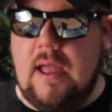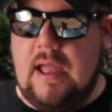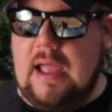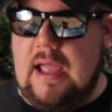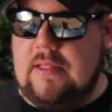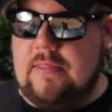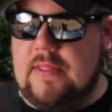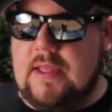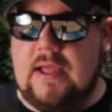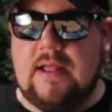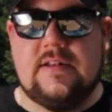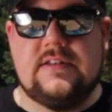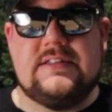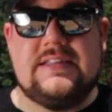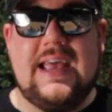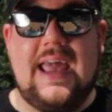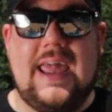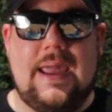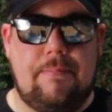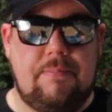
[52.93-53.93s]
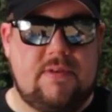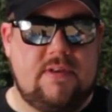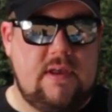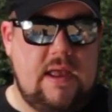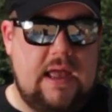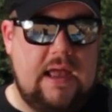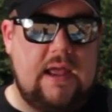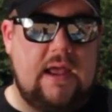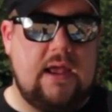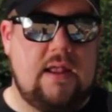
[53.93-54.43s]
and then taped
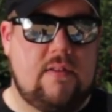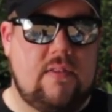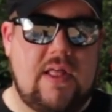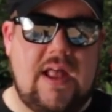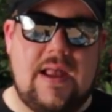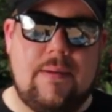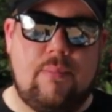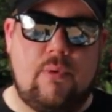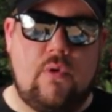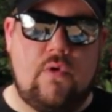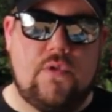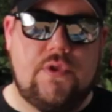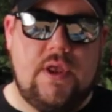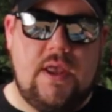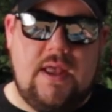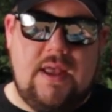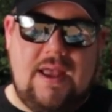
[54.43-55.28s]
and labeled,